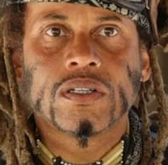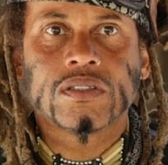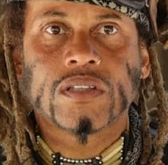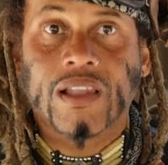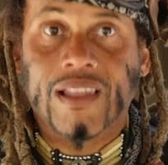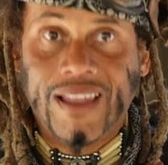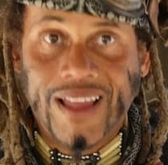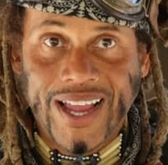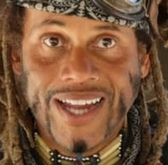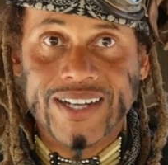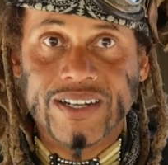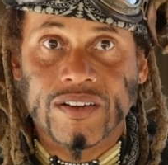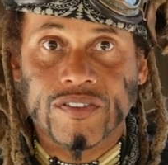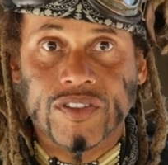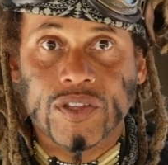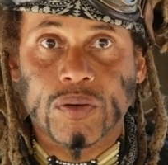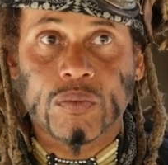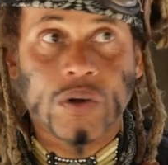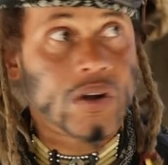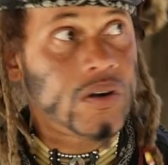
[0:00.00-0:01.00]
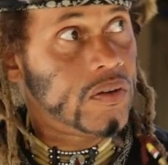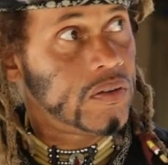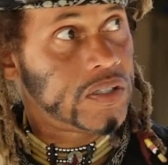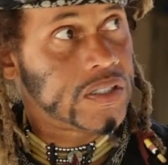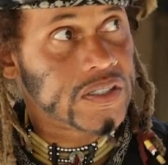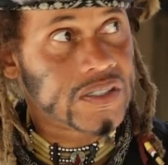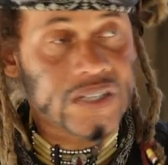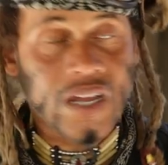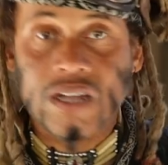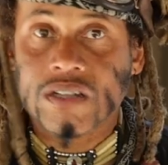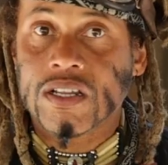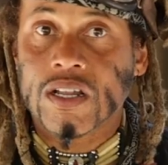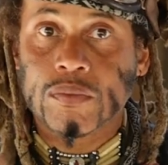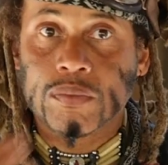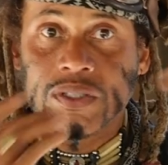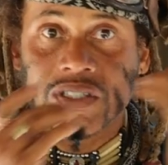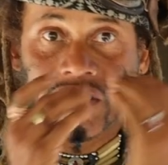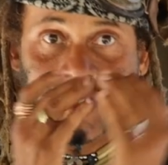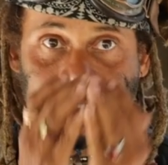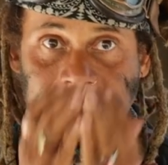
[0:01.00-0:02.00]
the light of the world, the sun,
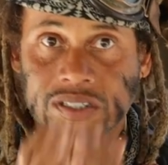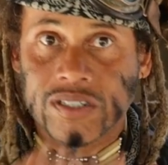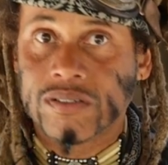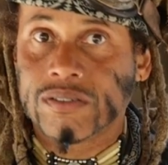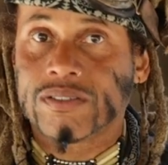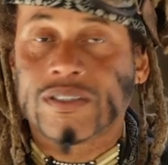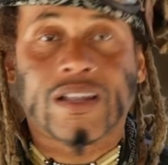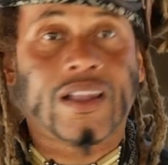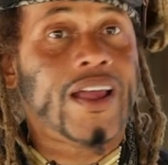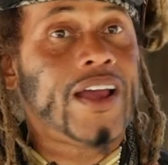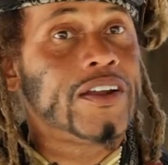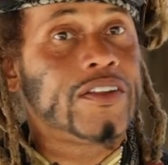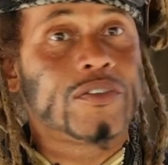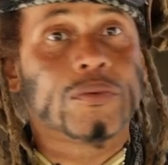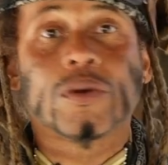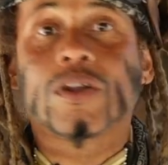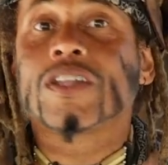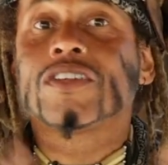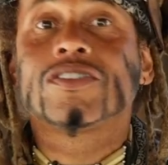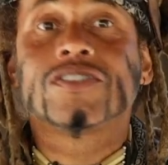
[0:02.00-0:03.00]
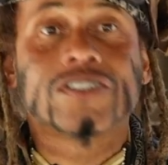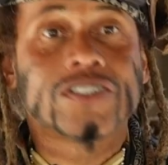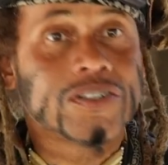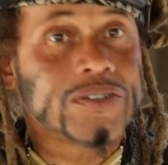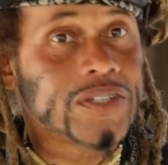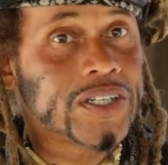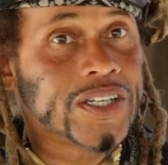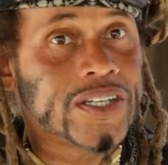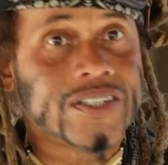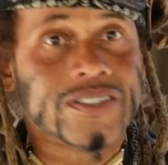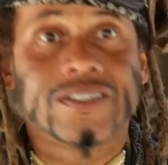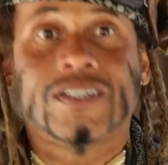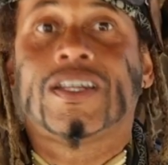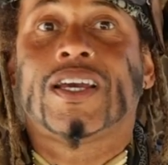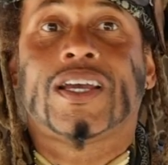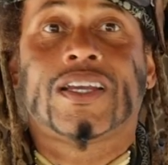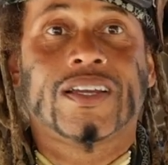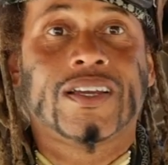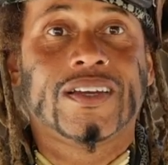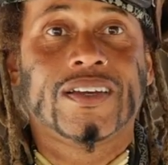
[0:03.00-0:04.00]
the light of the world is still here
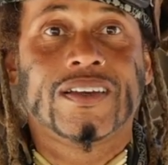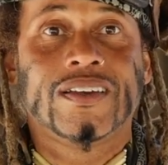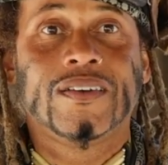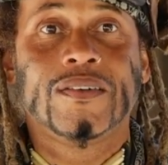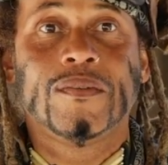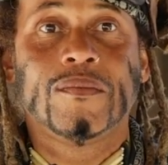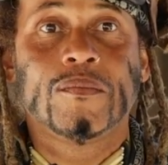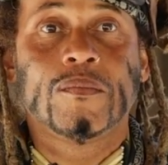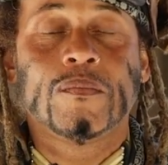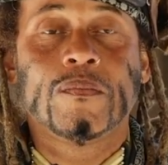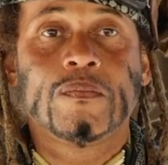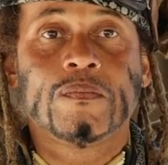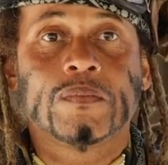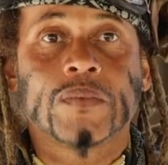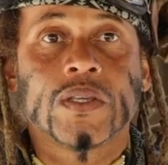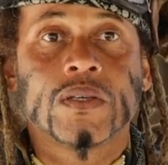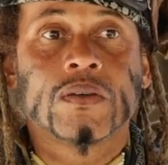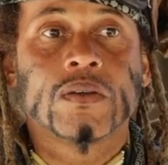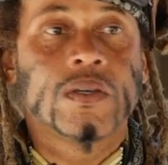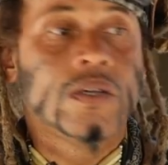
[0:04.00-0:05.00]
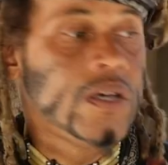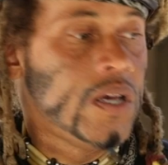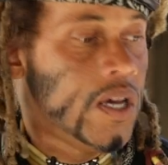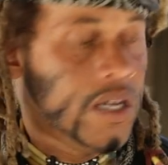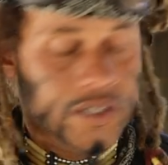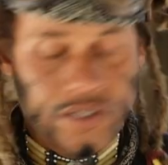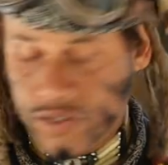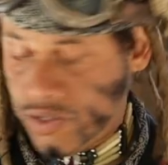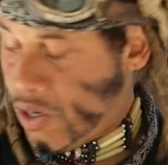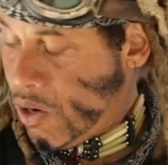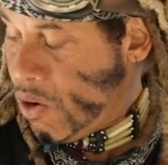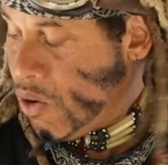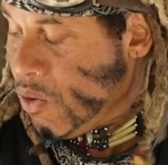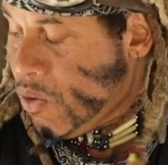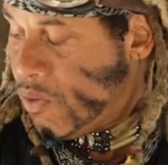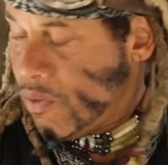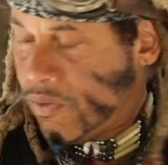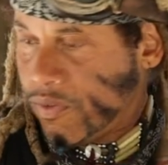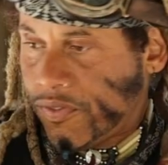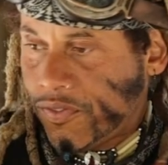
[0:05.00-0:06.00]
today.
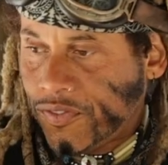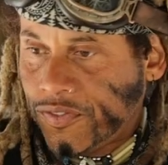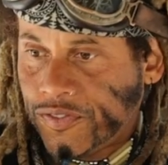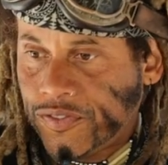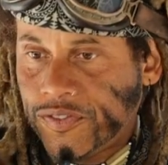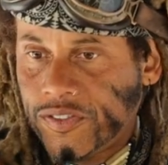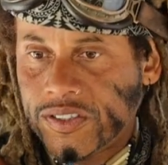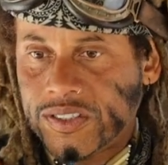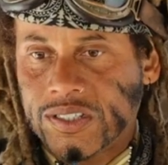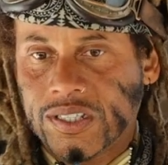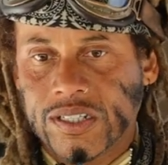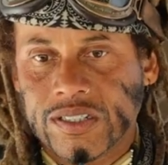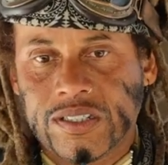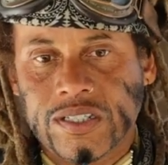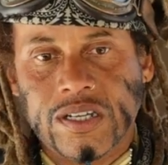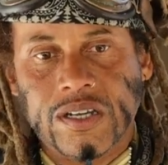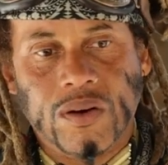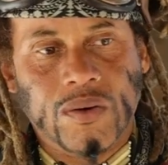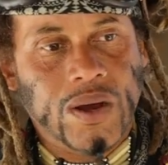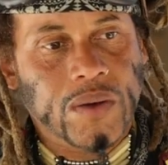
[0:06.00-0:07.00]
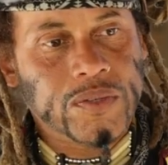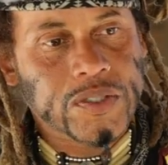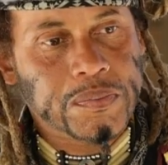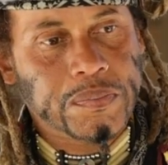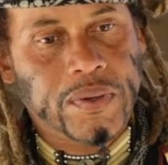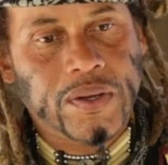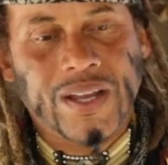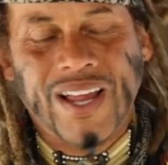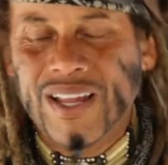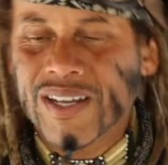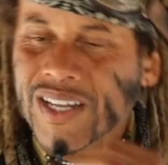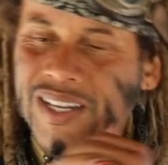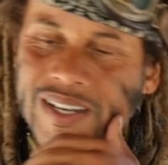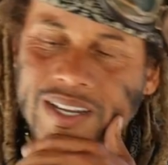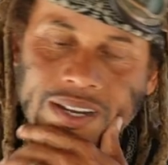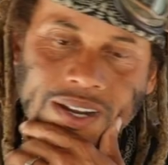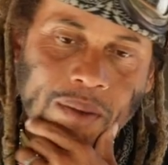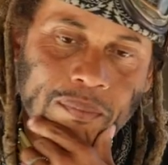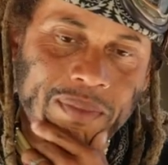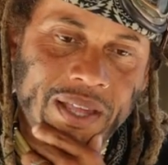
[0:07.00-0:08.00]
So to know I was,
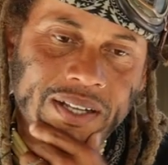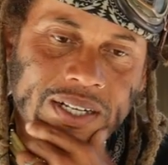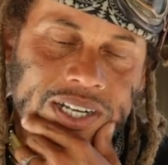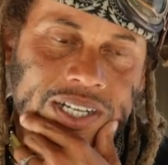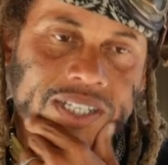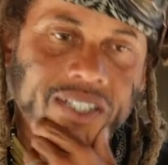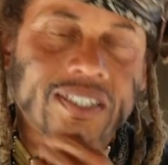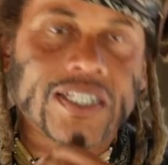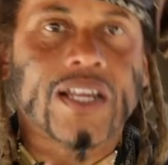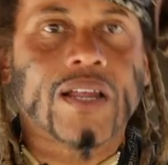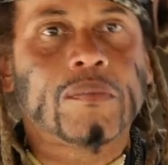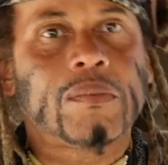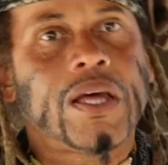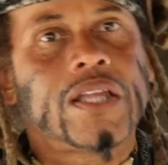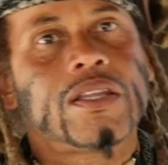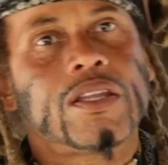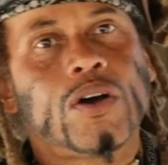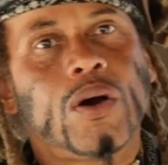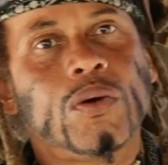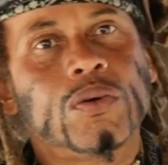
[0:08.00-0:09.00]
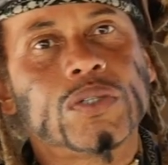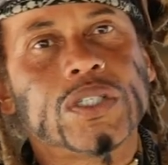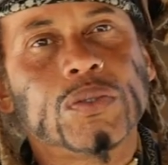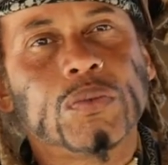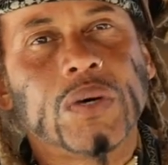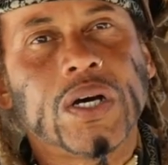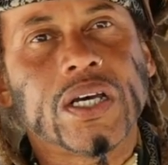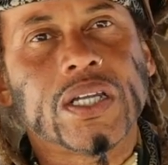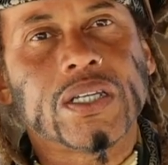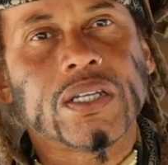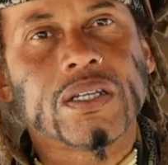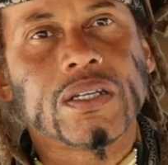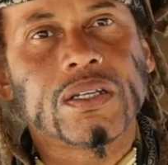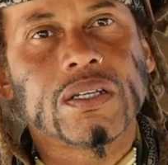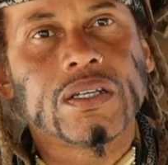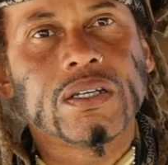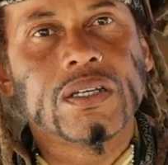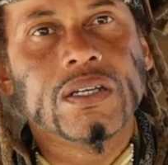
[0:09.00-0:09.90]
and I'm not going to say I'm not the only one.